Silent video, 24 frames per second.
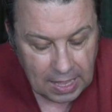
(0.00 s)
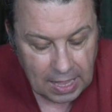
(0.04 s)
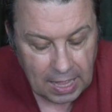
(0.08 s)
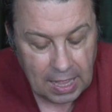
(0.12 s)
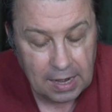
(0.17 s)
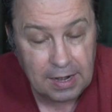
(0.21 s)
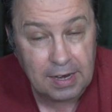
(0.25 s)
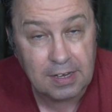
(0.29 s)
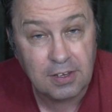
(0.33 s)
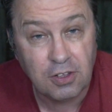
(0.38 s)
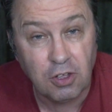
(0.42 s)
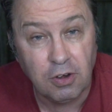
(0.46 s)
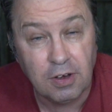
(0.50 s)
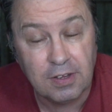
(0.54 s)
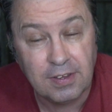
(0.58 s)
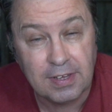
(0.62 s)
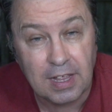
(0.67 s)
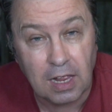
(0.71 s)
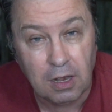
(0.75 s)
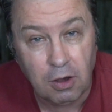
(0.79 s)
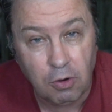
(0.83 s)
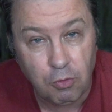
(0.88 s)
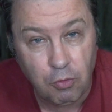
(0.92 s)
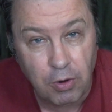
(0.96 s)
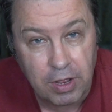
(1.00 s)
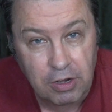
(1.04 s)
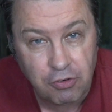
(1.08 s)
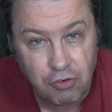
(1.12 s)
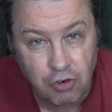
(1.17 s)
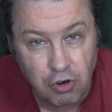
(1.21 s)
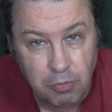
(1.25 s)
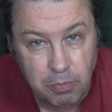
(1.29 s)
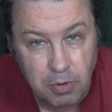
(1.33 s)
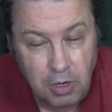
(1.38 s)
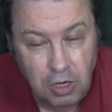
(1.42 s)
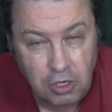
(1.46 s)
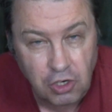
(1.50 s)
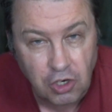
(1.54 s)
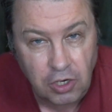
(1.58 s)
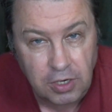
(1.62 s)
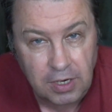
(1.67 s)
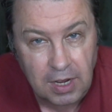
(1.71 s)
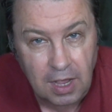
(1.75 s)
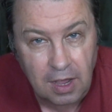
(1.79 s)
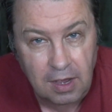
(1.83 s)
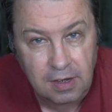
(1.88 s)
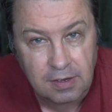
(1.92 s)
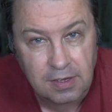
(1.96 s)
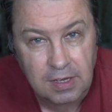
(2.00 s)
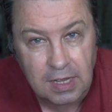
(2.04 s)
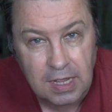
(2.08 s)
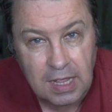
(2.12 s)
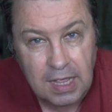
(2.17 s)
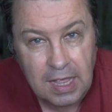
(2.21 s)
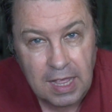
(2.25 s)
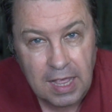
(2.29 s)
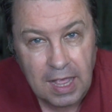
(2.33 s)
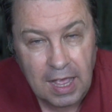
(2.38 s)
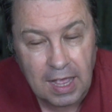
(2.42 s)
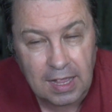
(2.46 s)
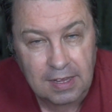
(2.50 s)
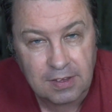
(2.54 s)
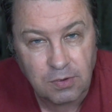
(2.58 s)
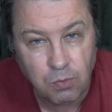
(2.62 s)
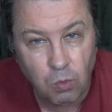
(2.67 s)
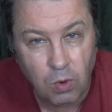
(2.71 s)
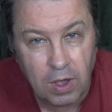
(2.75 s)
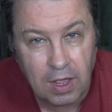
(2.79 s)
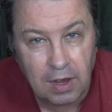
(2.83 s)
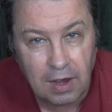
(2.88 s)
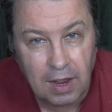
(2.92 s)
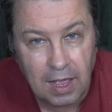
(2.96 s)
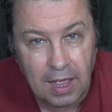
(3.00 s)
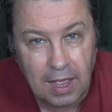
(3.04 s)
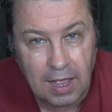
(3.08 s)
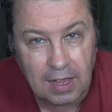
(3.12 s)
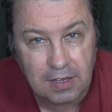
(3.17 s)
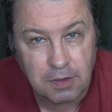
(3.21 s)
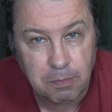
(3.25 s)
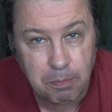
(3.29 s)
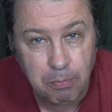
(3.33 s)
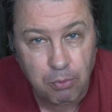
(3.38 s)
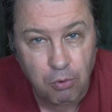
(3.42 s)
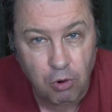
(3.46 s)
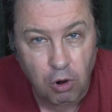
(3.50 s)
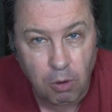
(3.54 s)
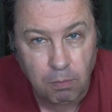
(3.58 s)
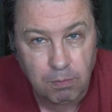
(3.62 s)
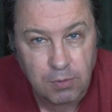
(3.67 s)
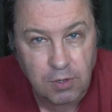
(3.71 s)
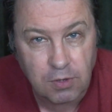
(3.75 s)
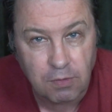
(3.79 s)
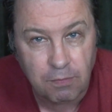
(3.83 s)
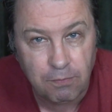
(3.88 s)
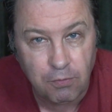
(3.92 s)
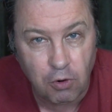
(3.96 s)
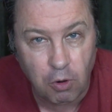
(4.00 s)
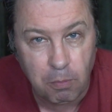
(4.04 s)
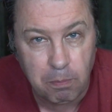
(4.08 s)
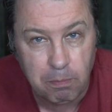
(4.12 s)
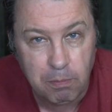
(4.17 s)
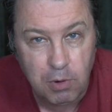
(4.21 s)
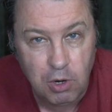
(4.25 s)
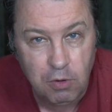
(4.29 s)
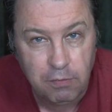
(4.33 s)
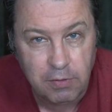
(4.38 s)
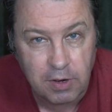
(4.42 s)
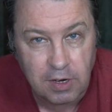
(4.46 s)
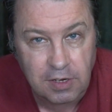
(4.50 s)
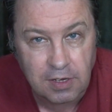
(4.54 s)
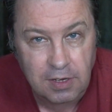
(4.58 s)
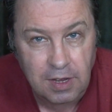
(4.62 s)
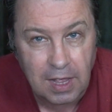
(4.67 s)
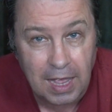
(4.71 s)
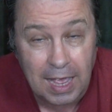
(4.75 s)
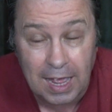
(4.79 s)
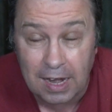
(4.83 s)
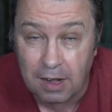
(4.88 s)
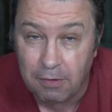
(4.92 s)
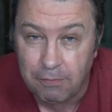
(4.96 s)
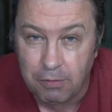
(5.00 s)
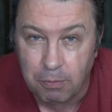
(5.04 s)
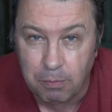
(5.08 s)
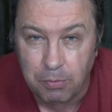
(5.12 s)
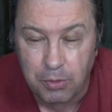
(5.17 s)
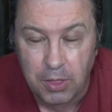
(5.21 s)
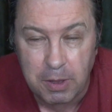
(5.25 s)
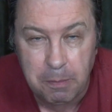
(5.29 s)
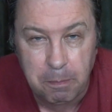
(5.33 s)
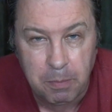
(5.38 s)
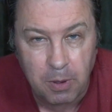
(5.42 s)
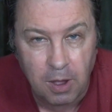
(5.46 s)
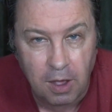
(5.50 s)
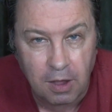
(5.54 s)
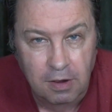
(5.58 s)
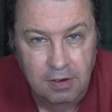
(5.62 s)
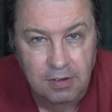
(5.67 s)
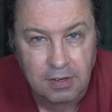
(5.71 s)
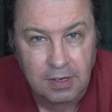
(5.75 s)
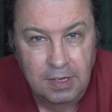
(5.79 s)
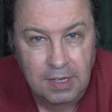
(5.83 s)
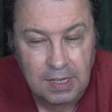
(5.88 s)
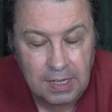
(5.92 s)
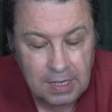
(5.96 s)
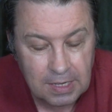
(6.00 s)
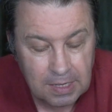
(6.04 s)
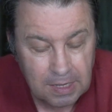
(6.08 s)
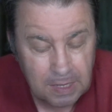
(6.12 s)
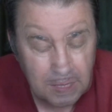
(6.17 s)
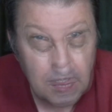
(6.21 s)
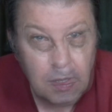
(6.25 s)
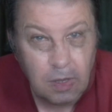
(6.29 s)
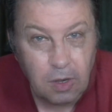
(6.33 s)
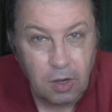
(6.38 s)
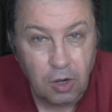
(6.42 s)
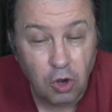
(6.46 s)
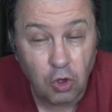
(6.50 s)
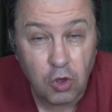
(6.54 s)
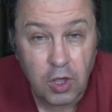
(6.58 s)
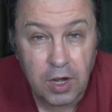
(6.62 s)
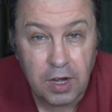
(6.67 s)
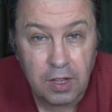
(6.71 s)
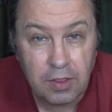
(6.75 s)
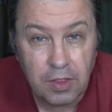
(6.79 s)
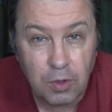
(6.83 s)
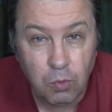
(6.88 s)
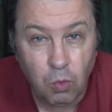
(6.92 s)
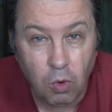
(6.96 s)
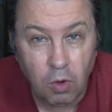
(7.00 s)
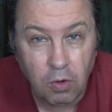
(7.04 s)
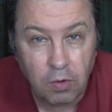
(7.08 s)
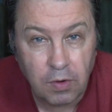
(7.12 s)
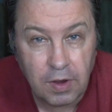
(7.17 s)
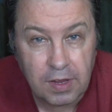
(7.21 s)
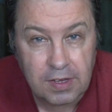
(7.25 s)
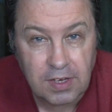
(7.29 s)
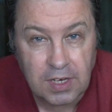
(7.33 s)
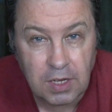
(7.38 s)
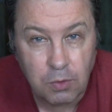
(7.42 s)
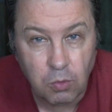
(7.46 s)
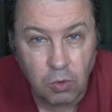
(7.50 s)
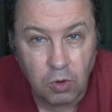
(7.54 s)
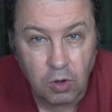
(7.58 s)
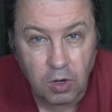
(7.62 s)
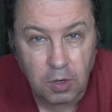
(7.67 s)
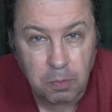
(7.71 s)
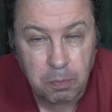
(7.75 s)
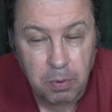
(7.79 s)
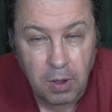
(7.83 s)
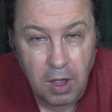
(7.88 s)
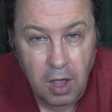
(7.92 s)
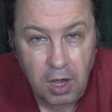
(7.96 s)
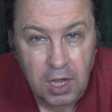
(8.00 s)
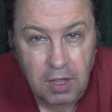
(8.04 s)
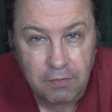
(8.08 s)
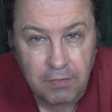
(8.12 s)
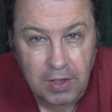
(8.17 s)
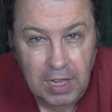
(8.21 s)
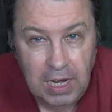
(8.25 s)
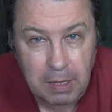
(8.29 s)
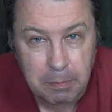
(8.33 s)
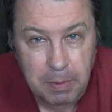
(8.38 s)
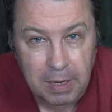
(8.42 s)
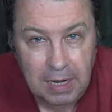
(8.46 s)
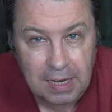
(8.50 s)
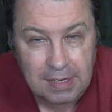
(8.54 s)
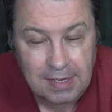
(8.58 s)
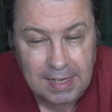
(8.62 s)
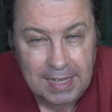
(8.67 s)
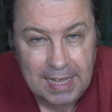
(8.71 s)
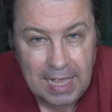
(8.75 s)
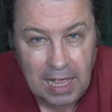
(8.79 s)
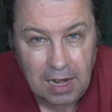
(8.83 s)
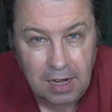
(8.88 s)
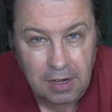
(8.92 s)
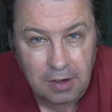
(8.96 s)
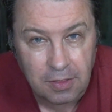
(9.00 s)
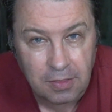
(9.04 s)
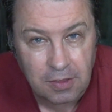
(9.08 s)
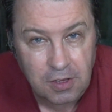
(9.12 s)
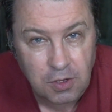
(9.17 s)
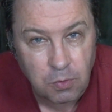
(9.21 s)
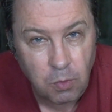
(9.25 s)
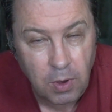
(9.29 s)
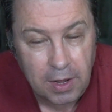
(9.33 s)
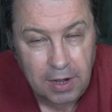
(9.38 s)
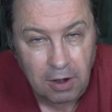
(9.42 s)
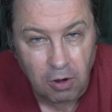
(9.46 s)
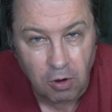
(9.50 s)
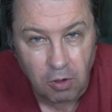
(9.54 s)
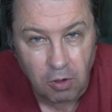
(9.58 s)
and it's going to sell retro merchandise as well as props from movies and from theme parks. Looking at the Walt Disney World park availability calendar, there's quite a